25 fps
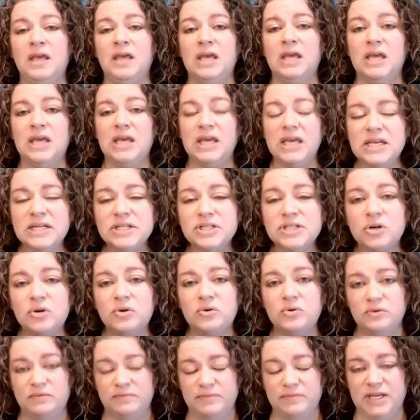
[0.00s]
He
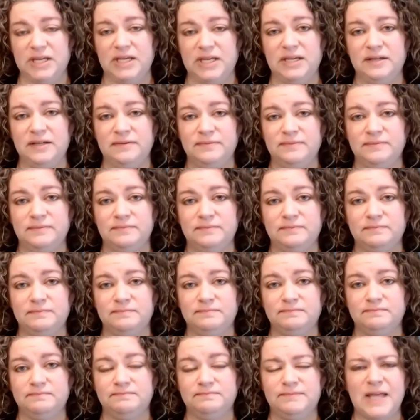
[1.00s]
told me
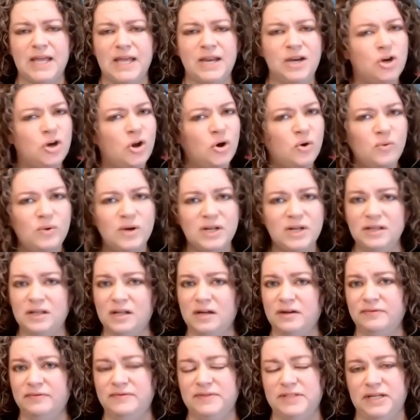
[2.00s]
that no one
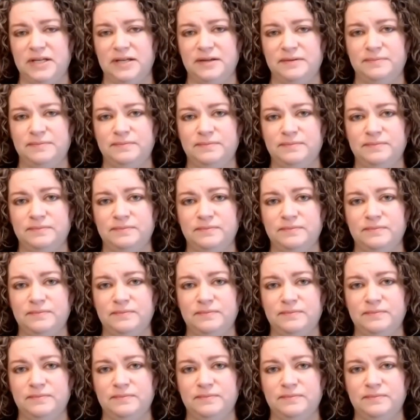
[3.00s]
loved him,